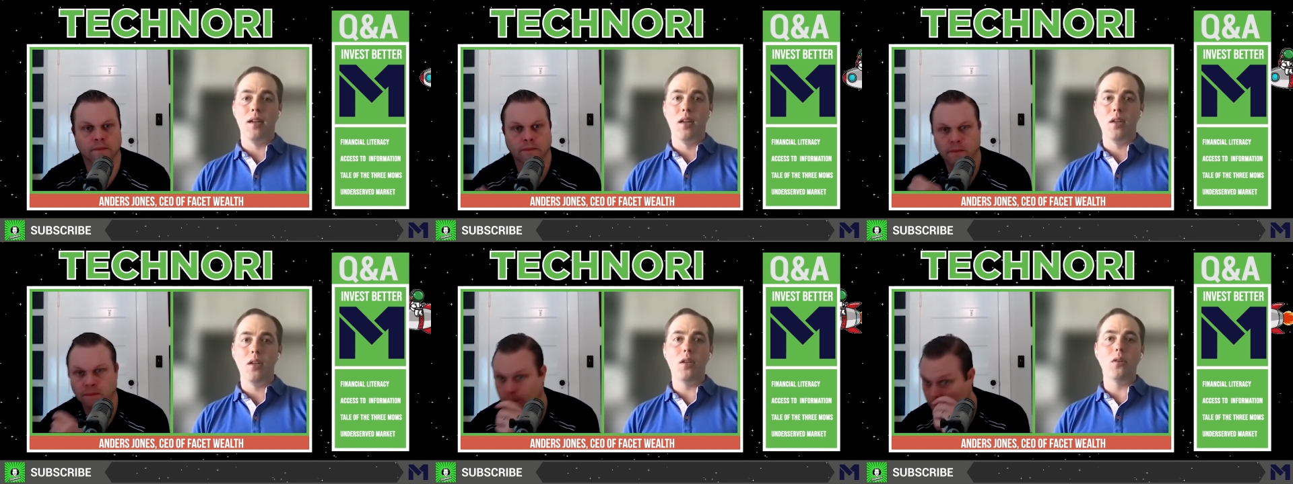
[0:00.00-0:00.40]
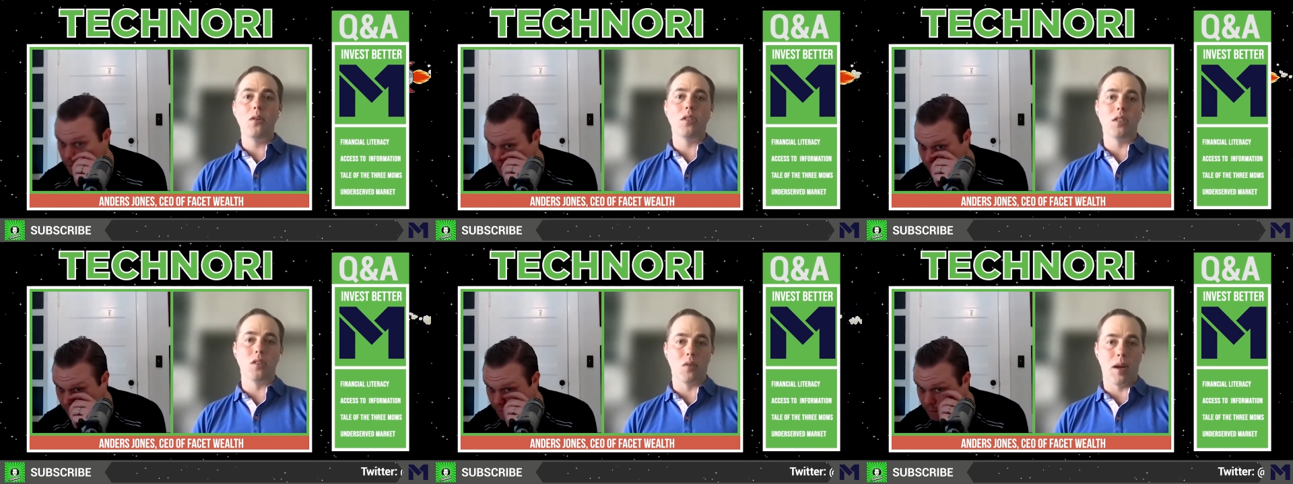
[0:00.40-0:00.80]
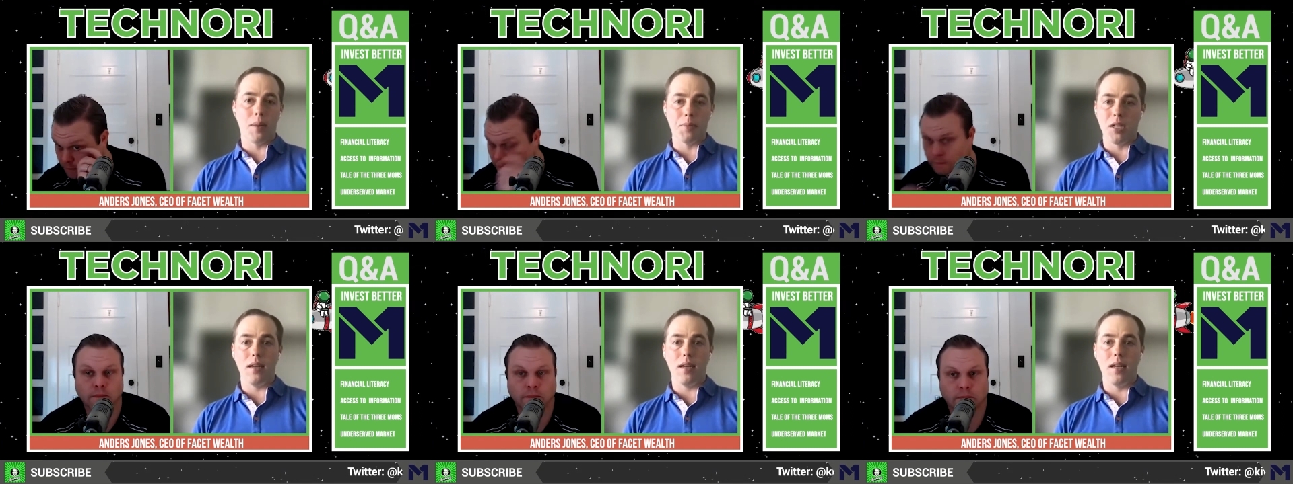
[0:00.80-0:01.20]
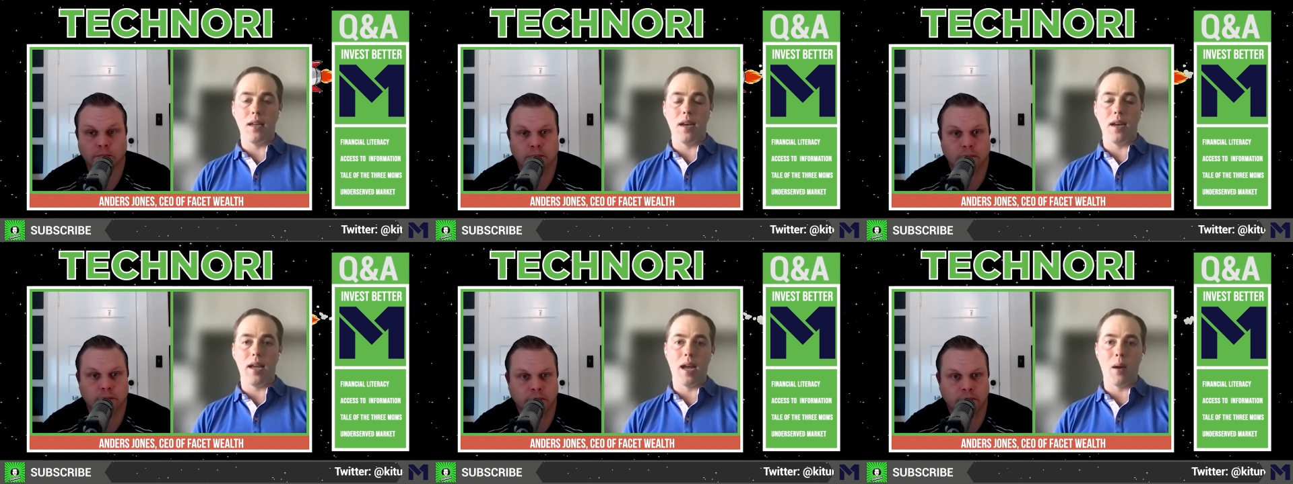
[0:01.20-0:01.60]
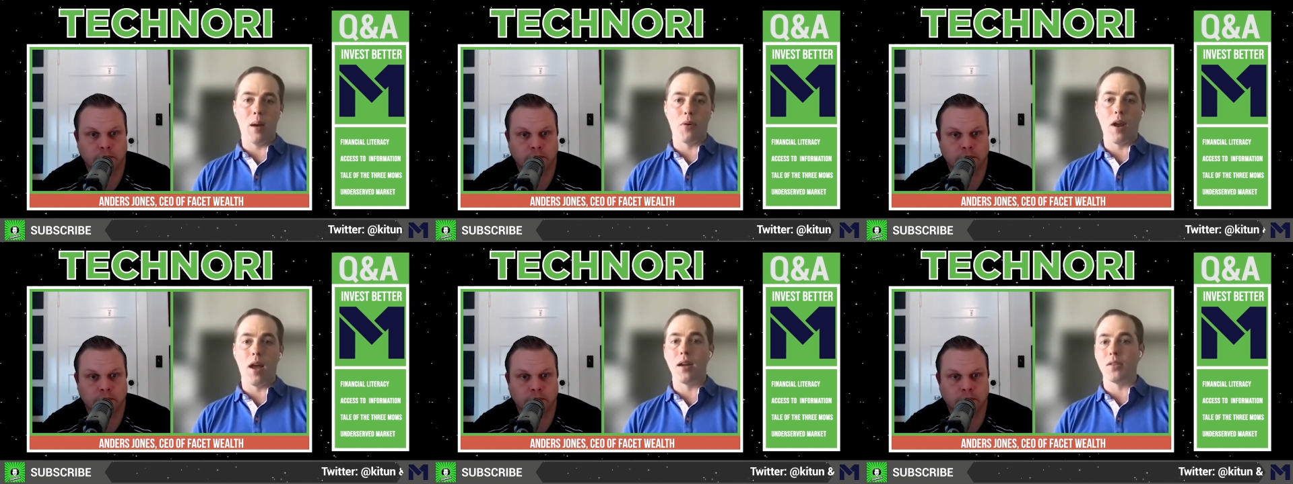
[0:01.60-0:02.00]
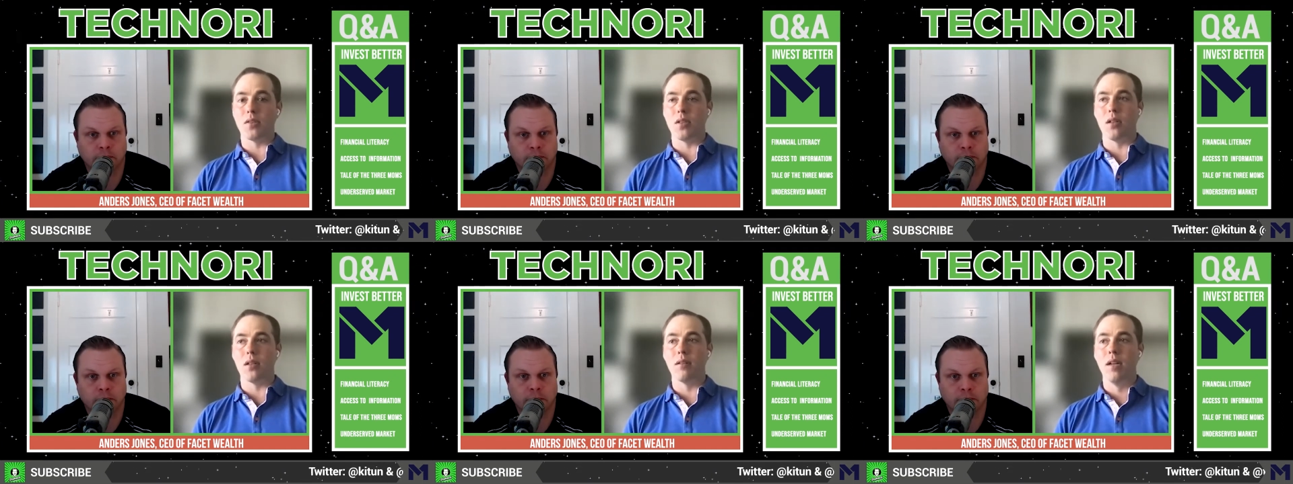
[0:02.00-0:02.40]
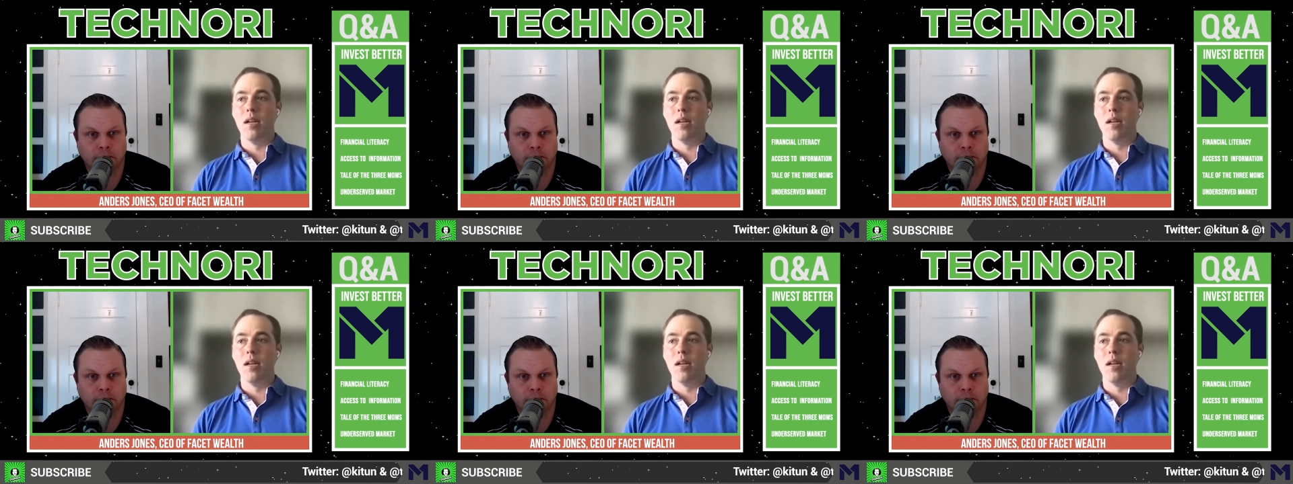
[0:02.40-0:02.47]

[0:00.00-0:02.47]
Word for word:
Speaker 1: huge disruption in how products are